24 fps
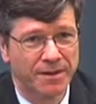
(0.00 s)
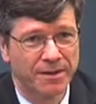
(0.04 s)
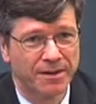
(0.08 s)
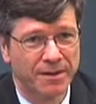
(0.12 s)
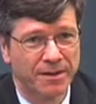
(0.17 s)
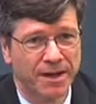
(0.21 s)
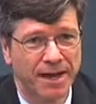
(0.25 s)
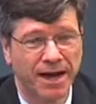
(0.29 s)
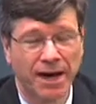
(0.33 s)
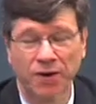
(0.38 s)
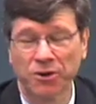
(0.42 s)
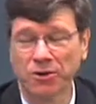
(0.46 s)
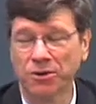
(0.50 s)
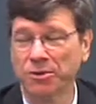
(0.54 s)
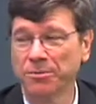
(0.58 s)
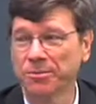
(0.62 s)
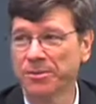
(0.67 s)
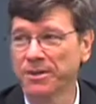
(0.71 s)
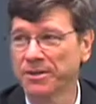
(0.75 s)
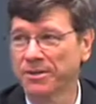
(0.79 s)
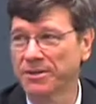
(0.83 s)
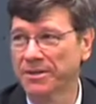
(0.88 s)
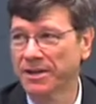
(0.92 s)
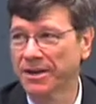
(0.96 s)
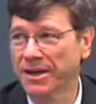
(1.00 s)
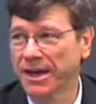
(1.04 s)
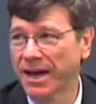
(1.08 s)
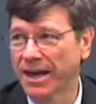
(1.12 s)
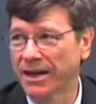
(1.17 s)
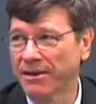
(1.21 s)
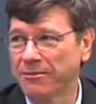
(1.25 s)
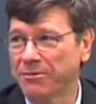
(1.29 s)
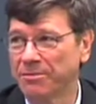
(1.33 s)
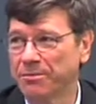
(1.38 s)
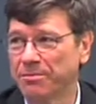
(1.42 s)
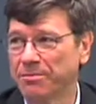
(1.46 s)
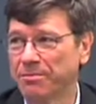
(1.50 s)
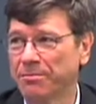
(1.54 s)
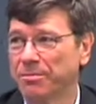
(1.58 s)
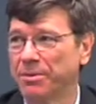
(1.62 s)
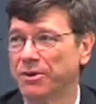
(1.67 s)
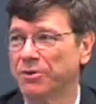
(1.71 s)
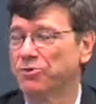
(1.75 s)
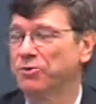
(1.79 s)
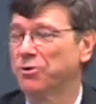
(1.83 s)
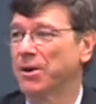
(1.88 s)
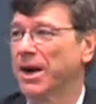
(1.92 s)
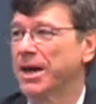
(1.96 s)
The argument that I've
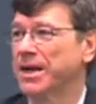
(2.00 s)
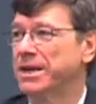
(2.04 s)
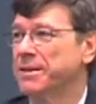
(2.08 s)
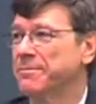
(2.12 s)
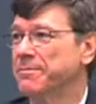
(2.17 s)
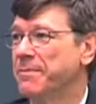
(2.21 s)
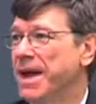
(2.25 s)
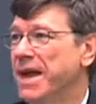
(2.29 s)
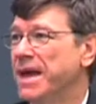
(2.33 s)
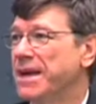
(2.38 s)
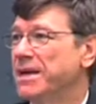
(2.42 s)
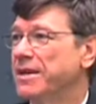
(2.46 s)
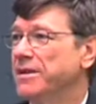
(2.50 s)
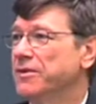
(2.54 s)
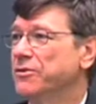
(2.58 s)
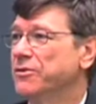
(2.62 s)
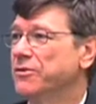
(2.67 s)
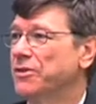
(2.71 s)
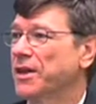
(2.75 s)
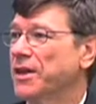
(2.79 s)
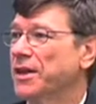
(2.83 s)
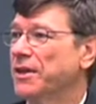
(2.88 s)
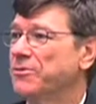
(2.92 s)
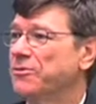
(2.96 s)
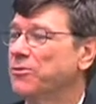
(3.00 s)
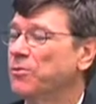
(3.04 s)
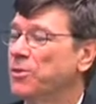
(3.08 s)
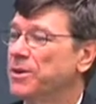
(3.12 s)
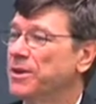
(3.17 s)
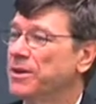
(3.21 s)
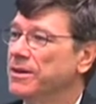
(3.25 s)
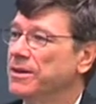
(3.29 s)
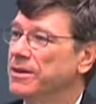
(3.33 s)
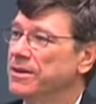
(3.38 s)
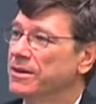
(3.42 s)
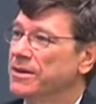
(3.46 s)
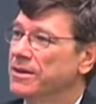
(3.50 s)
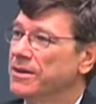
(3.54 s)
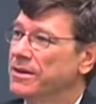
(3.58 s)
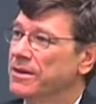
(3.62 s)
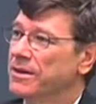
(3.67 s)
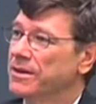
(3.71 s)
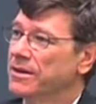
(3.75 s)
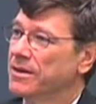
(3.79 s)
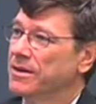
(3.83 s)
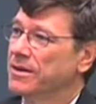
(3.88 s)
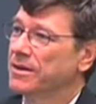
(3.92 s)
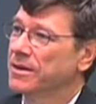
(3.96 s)
been trying to make is that if we
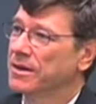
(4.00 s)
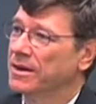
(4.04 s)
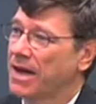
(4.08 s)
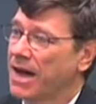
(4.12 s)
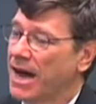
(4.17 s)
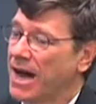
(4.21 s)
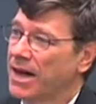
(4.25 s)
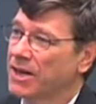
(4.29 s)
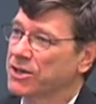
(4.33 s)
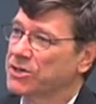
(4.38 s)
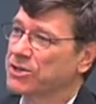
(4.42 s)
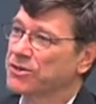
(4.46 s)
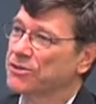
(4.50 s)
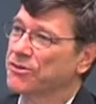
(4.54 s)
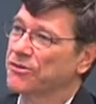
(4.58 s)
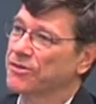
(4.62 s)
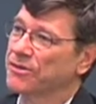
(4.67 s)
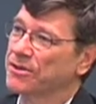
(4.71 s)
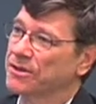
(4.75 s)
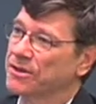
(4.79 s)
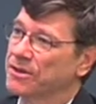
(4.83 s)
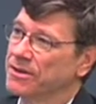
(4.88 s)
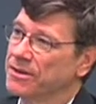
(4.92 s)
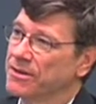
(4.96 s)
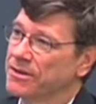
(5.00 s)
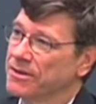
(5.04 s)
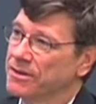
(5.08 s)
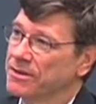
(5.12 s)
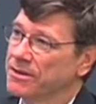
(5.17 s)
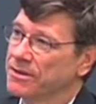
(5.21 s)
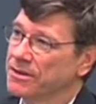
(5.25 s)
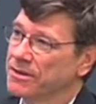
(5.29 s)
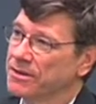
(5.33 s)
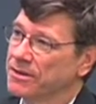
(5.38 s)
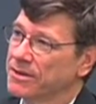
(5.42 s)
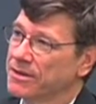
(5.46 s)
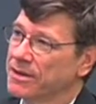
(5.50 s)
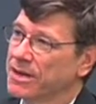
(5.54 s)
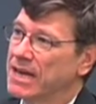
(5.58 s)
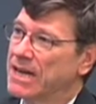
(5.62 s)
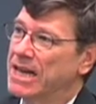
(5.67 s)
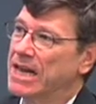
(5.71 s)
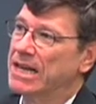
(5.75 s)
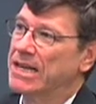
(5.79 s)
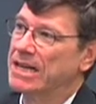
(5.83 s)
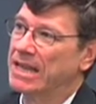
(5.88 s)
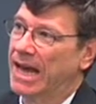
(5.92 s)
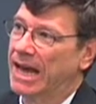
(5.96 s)
consciously,
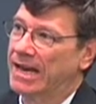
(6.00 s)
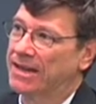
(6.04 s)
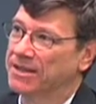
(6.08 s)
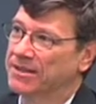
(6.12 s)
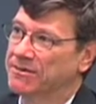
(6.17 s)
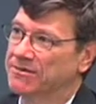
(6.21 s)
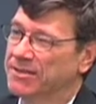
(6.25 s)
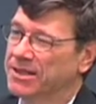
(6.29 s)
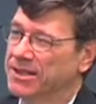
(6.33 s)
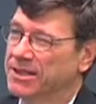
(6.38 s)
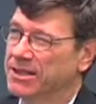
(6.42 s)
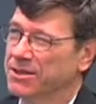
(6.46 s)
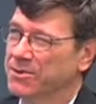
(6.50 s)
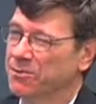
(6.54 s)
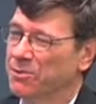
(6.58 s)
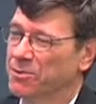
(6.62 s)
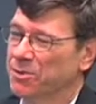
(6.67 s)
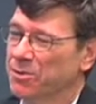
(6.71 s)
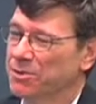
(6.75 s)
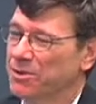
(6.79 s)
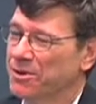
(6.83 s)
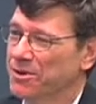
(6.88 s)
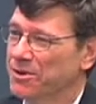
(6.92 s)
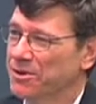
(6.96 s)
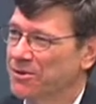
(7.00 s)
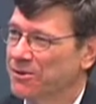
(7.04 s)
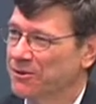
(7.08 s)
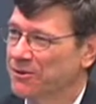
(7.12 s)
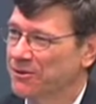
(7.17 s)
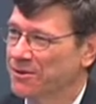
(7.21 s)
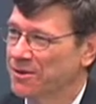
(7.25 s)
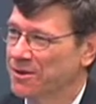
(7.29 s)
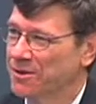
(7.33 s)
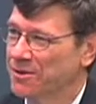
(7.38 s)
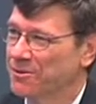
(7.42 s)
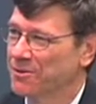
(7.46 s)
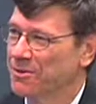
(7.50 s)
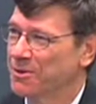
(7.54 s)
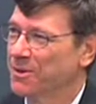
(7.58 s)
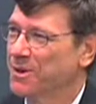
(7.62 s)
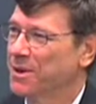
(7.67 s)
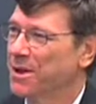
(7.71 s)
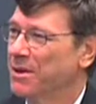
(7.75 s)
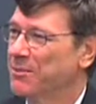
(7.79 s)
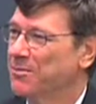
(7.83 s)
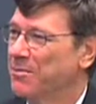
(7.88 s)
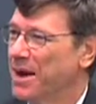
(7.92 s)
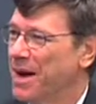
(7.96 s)
collectively, a word that is
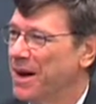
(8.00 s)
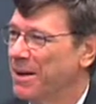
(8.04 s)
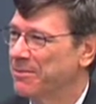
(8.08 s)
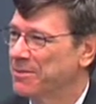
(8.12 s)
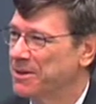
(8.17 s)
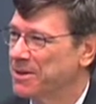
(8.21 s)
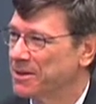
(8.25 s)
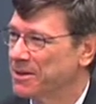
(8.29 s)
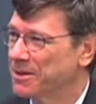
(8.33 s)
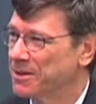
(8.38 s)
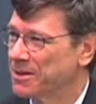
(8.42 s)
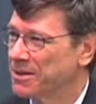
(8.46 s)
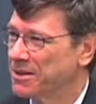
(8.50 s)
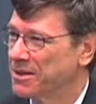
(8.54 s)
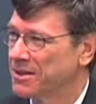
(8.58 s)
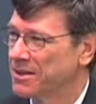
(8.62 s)
very unpopular,